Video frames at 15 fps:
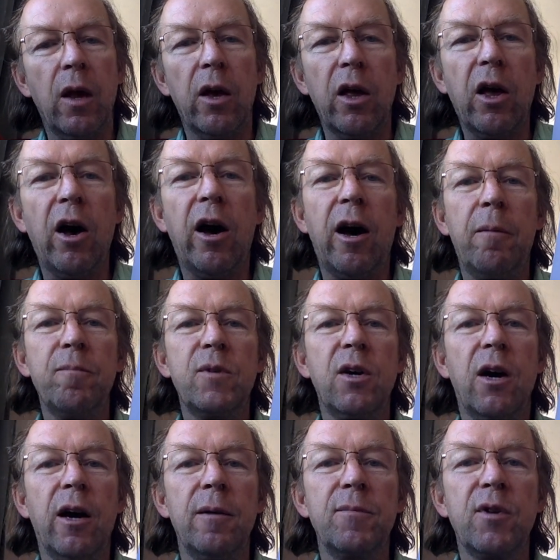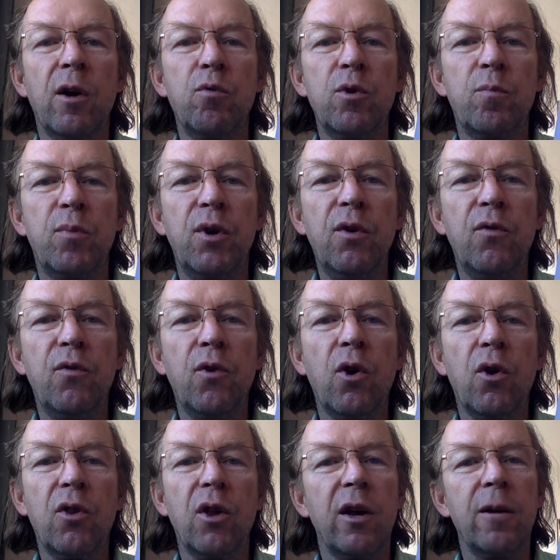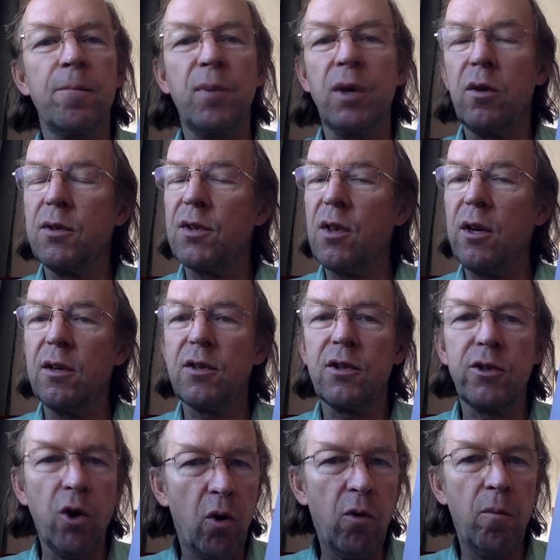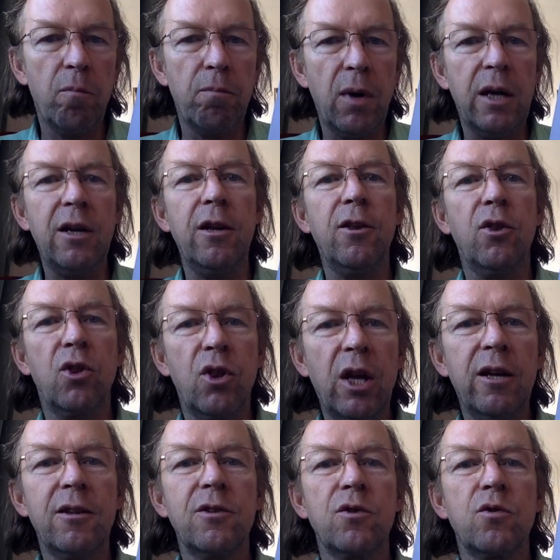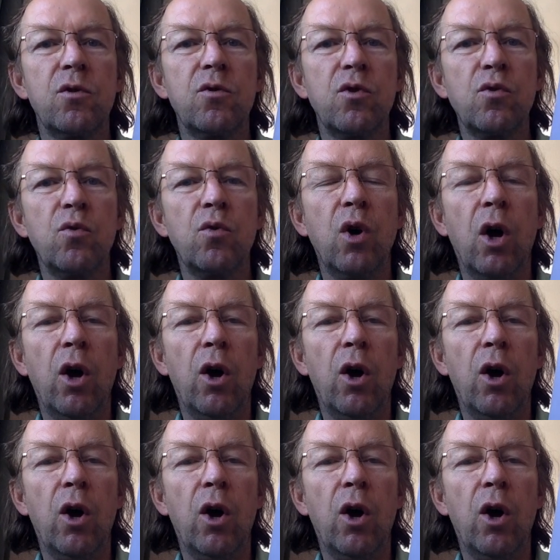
calm times. I would prefer that, because there are so many things to do,